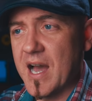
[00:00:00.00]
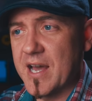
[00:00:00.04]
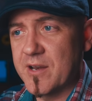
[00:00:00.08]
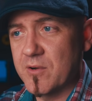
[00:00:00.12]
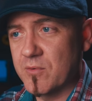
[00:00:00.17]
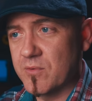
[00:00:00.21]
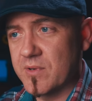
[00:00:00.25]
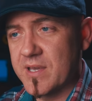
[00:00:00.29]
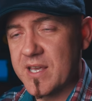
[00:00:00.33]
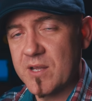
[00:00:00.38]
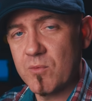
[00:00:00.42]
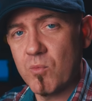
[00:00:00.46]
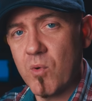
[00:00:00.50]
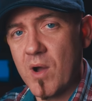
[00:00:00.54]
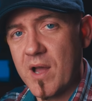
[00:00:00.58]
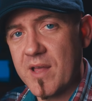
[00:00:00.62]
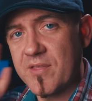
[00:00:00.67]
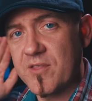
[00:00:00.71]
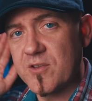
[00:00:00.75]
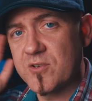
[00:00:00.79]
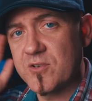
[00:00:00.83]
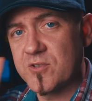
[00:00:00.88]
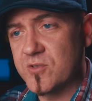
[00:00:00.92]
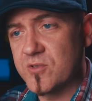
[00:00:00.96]
I don't get why
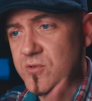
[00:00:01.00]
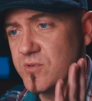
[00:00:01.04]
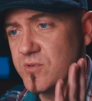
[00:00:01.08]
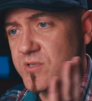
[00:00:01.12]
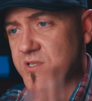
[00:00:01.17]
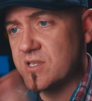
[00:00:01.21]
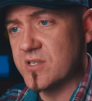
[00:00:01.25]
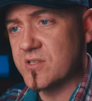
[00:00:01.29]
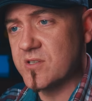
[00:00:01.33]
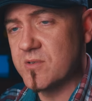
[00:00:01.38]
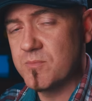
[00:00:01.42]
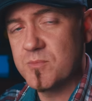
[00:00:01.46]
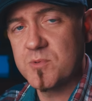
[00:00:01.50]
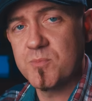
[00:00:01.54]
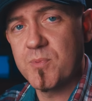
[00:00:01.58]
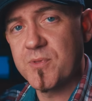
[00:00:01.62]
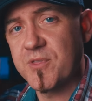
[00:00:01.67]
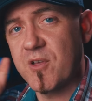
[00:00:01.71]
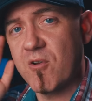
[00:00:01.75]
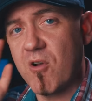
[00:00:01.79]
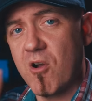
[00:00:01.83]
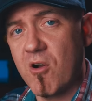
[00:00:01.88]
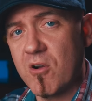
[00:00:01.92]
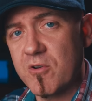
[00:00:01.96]
there's two systems, but
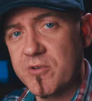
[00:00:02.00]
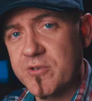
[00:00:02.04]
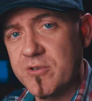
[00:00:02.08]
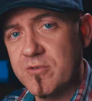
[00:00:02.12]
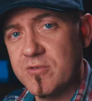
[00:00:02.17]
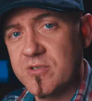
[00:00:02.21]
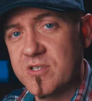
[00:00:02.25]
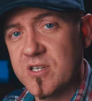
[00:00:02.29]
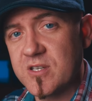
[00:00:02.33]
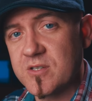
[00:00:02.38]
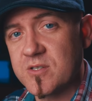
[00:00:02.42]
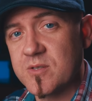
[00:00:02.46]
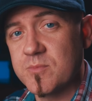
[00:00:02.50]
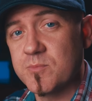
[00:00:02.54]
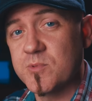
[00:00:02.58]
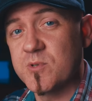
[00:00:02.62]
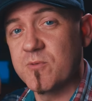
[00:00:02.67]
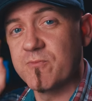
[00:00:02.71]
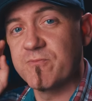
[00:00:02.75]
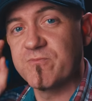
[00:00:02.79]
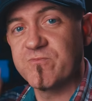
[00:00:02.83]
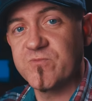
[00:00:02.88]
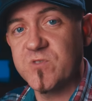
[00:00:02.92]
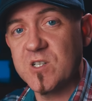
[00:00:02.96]
there are two systems, so
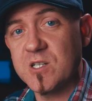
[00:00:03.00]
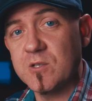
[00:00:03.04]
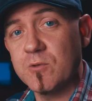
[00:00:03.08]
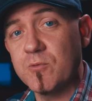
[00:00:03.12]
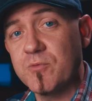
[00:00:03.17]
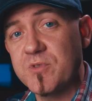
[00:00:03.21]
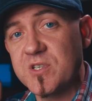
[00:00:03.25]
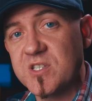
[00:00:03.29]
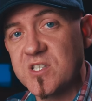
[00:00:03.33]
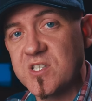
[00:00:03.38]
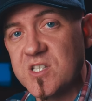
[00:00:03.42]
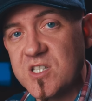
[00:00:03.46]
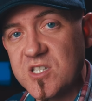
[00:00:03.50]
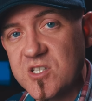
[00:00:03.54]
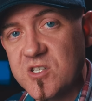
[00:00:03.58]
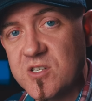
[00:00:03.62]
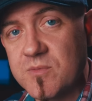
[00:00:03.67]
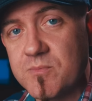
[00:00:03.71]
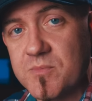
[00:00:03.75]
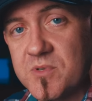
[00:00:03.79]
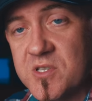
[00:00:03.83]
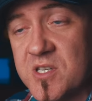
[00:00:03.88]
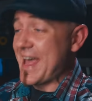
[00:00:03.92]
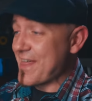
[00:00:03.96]
follow the
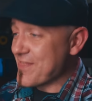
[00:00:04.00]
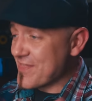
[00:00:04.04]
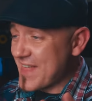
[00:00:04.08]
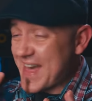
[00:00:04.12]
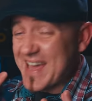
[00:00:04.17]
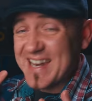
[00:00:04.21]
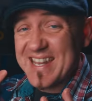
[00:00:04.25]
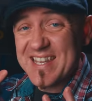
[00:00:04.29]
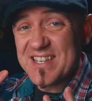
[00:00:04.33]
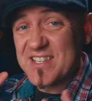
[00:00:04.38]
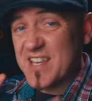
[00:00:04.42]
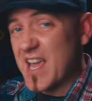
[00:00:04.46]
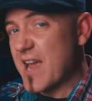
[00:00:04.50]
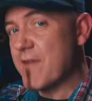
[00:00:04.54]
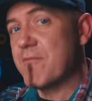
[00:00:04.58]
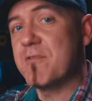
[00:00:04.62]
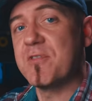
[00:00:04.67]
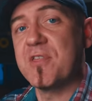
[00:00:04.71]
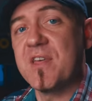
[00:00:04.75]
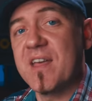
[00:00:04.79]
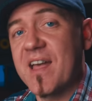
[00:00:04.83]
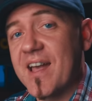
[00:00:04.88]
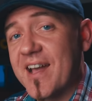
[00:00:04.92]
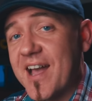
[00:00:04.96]
systems. And that is
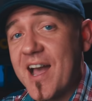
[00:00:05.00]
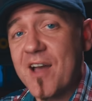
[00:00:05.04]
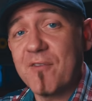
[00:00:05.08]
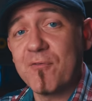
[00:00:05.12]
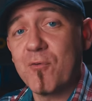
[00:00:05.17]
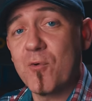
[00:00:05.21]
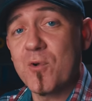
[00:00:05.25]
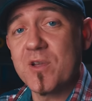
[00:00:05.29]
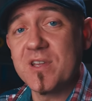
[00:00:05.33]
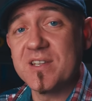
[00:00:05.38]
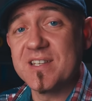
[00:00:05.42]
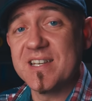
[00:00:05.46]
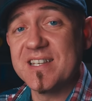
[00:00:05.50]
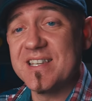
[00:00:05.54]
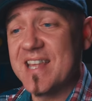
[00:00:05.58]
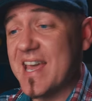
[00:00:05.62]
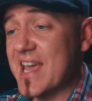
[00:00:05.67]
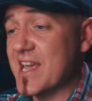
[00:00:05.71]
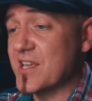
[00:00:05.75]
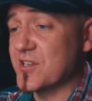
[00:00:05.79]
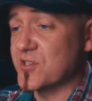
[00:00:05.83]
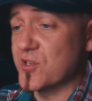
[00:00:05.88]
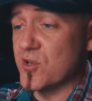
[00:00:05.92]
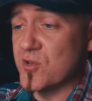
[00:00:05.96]
everything I got for you
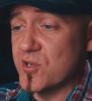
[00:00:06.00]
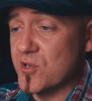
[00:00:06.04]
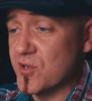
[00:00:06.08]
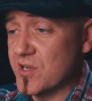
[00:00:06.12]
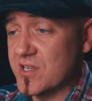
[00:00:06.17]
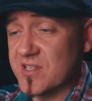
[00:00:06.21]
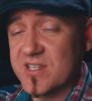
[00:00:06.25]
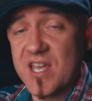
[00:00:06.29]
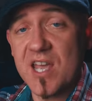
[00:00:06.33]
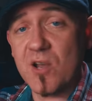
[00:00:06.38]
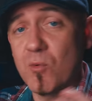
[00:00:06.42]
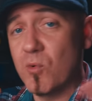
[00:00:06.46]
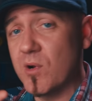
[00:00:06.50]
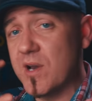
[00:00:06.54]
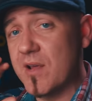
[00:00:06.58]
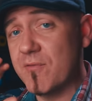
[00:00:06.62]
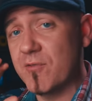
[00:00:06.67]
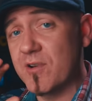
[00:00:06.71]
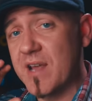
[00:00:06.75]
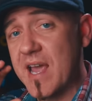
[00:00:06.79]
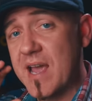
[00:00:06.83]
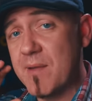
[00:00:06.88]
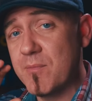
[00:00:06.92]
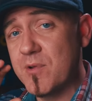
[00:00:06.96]
today, so you can take whatever
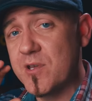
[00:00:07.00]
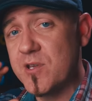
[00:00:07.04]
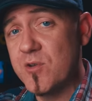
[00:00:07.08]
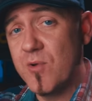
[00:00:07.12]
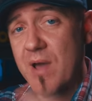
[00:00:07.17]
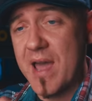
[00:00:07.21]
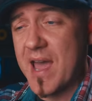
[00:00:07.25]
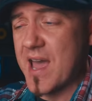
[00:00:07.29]
camera you